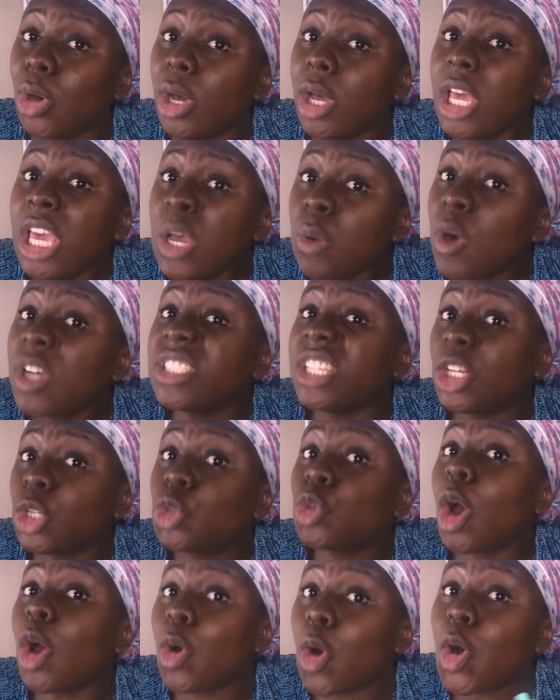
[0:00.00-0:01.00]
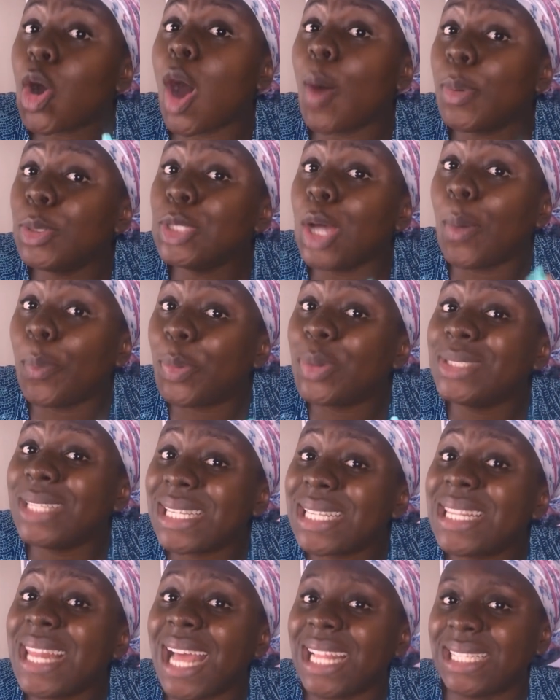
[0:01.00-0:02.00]
It was a struggle coming up with
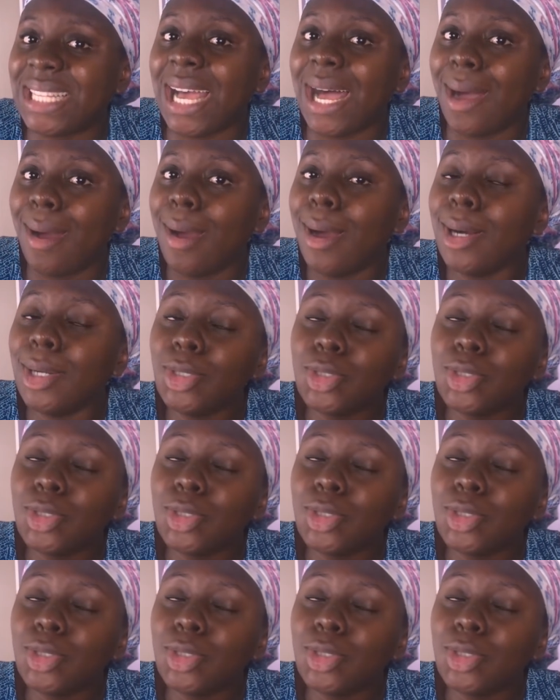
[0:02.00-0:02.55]
this letter.